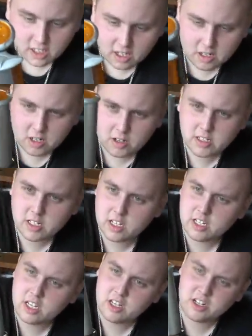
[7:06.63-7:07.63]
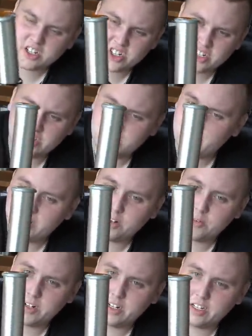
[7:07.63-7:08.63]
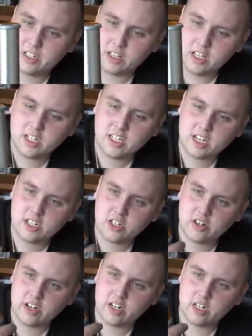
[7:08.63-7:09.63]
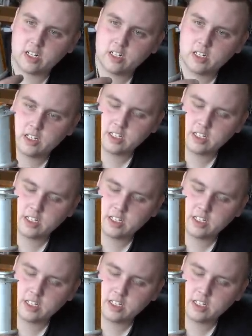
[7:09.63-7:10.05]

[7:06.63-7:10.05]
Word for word: I don't know. Is it? It's either. I don't know what it is. It, it looks like a straightener. A curler.